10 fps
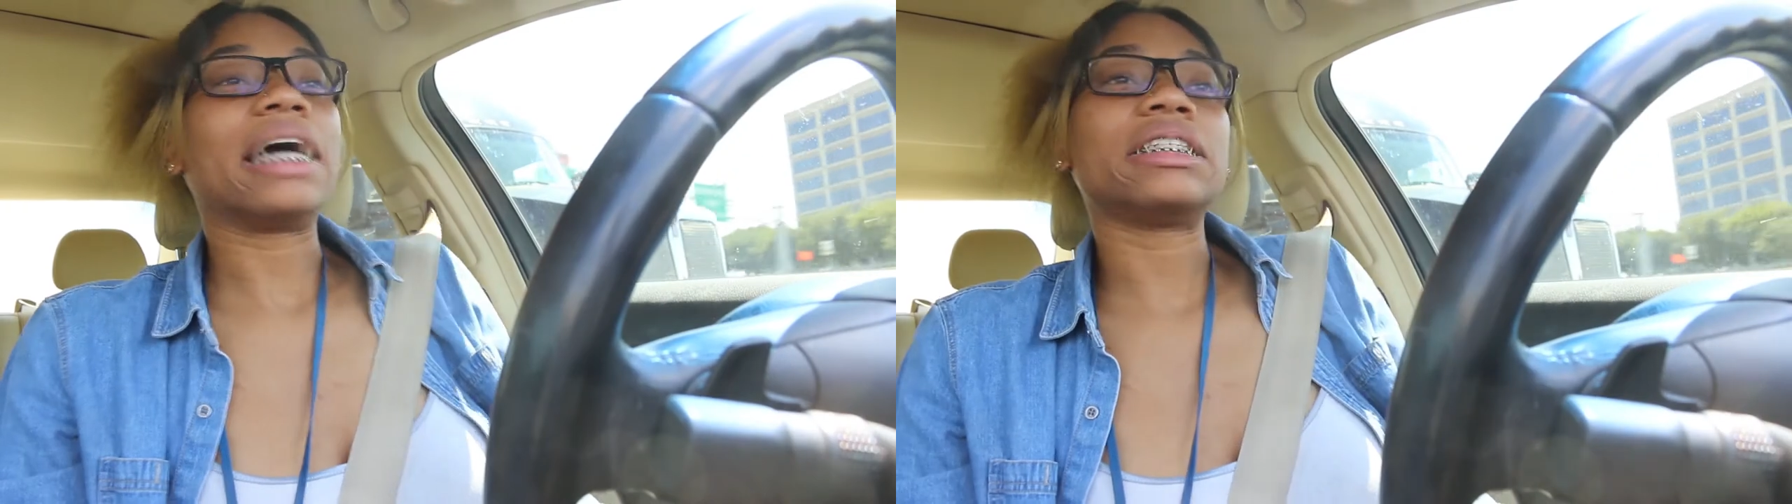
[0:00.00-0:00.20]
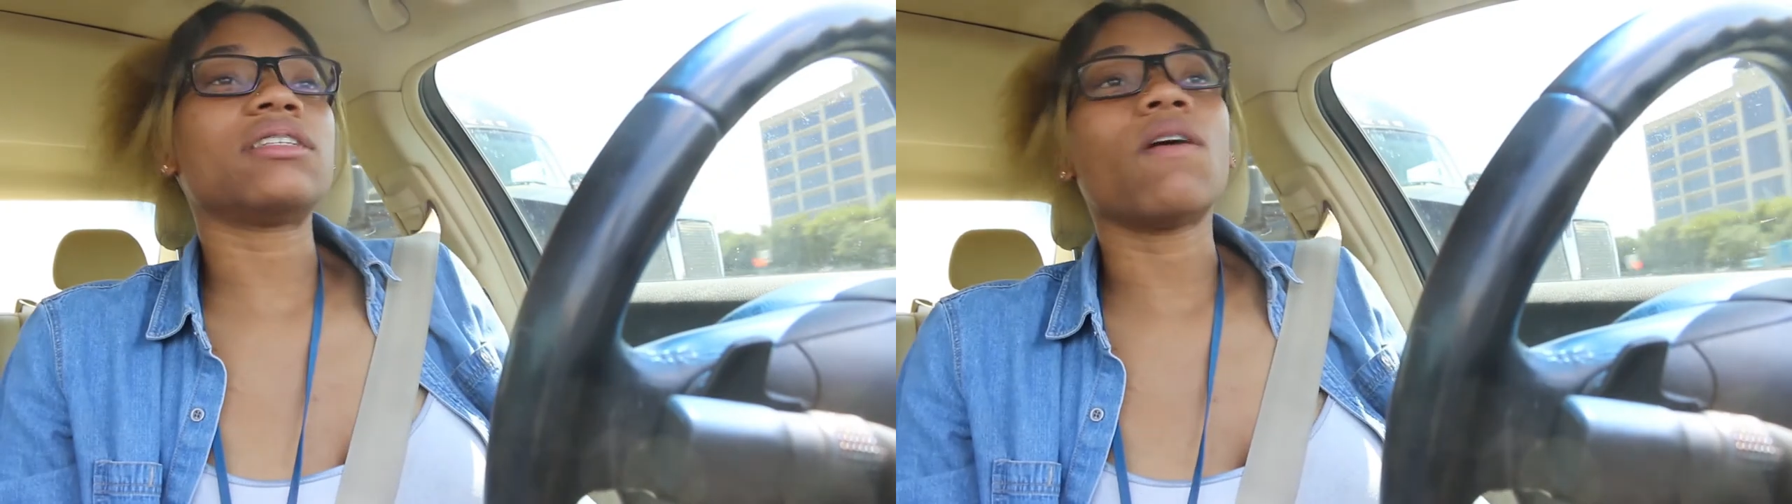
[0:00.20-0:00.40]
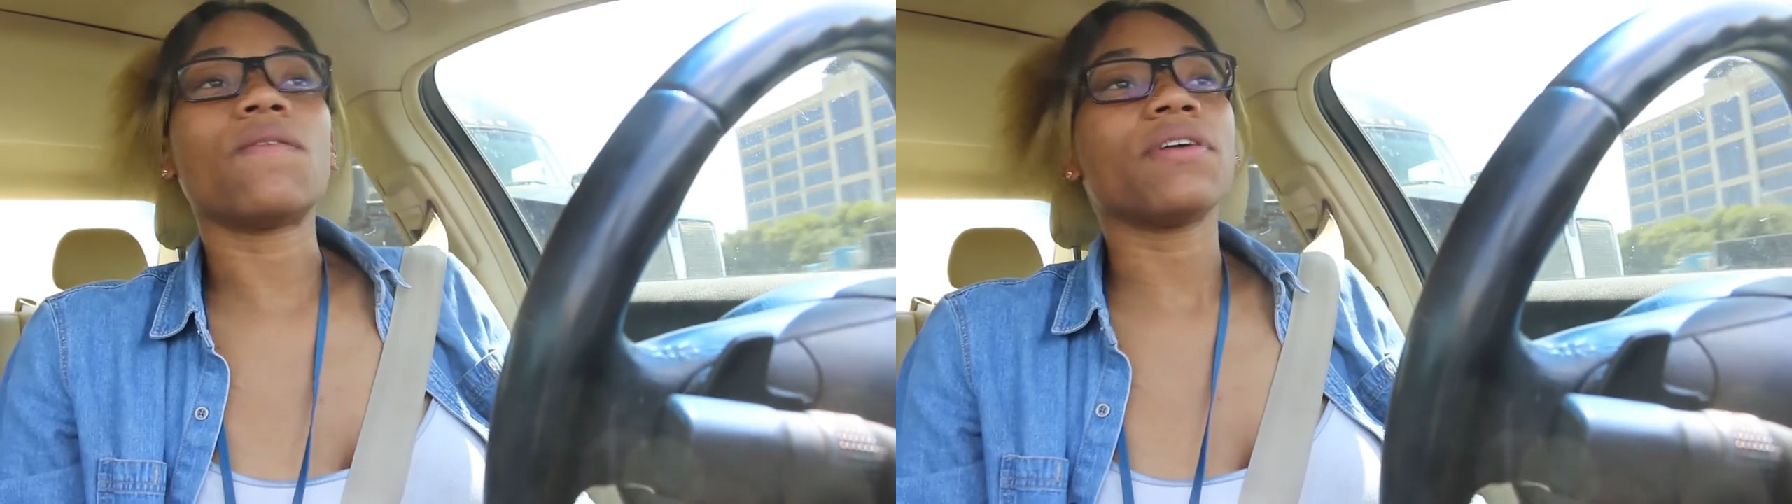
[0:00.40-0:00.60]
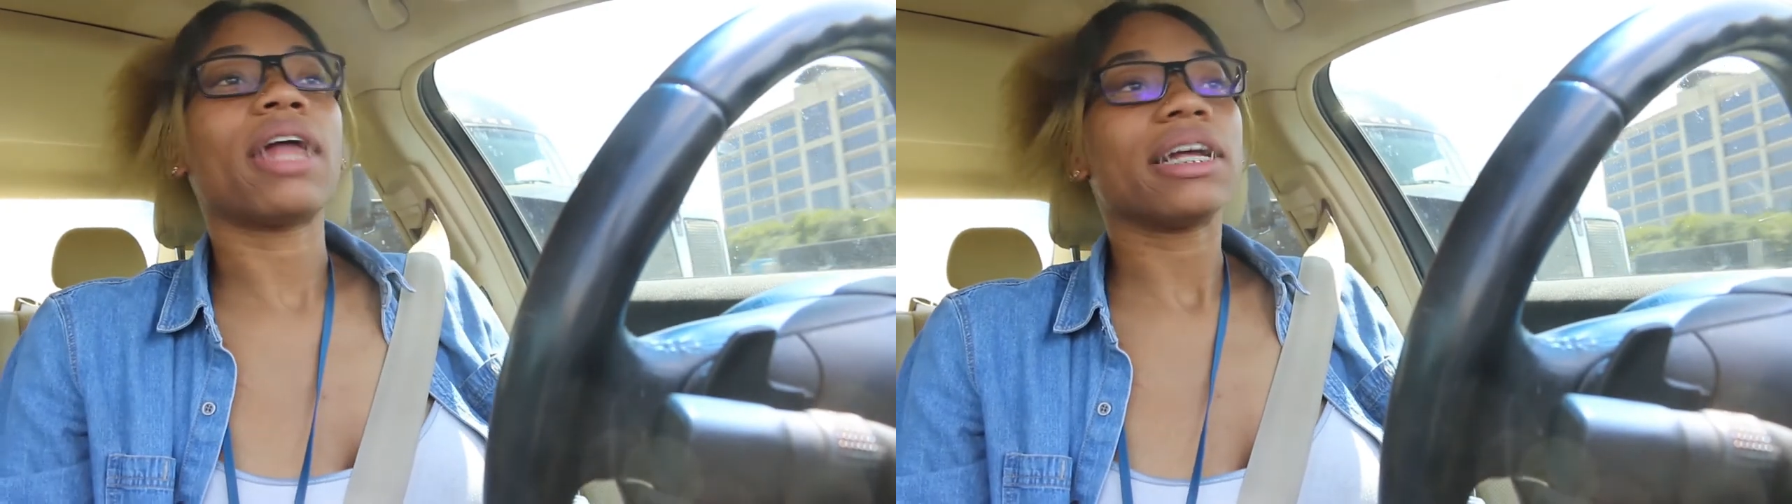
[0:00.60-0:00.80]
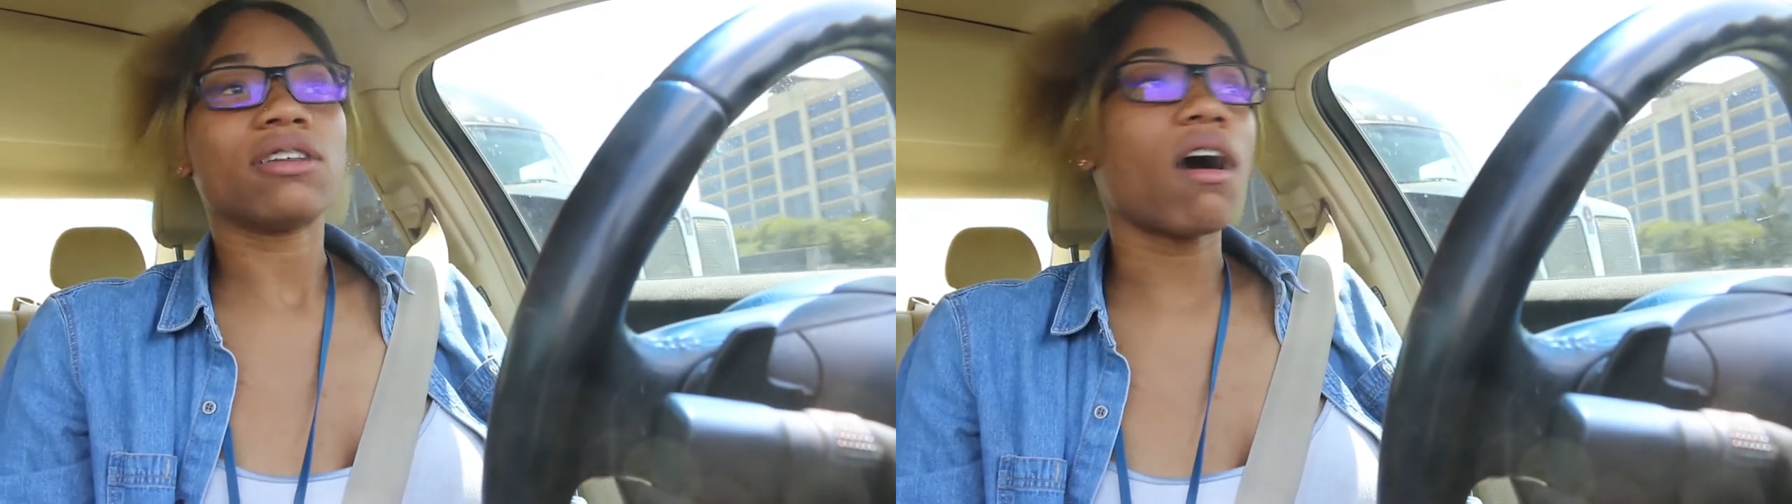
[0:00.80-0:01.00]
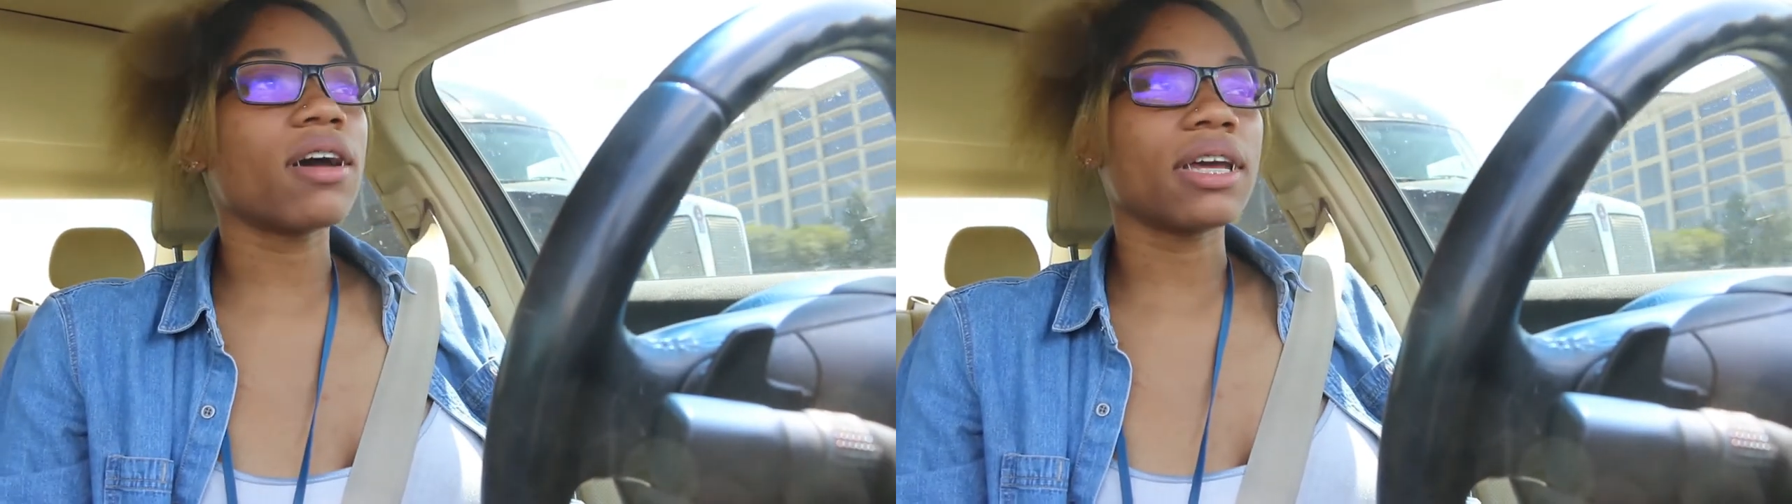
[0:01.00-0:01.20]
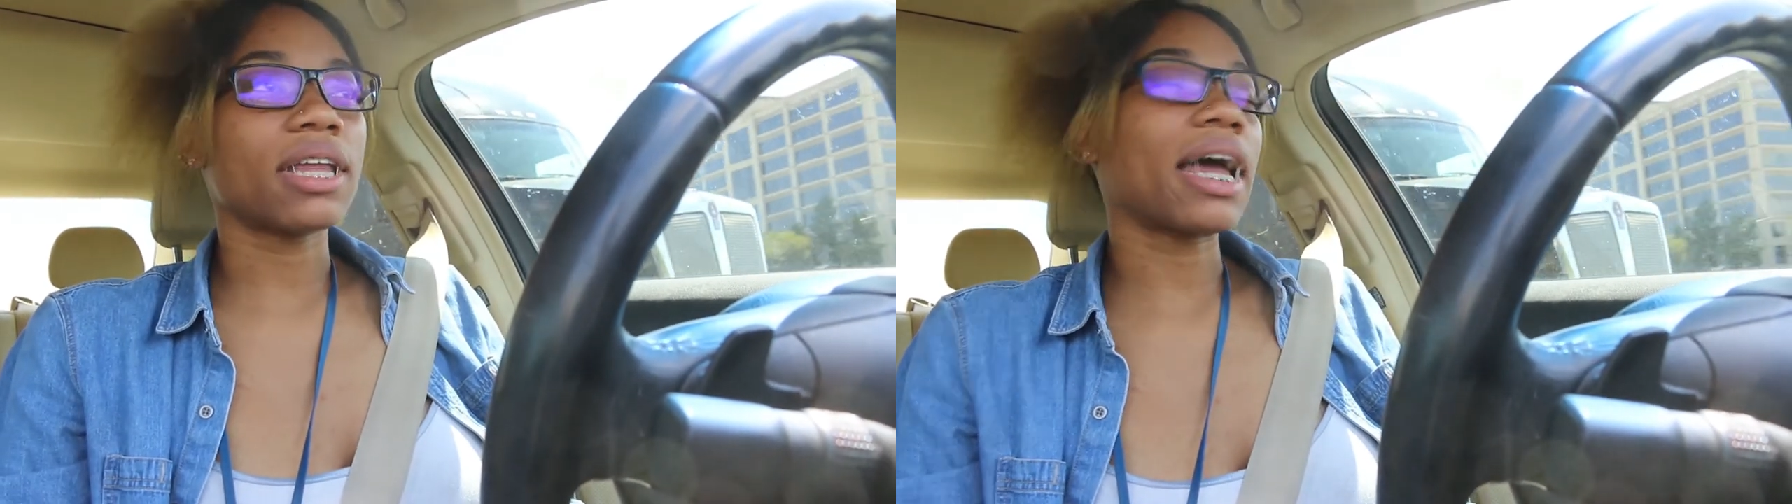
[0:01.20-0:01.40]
I just don't feel like talking.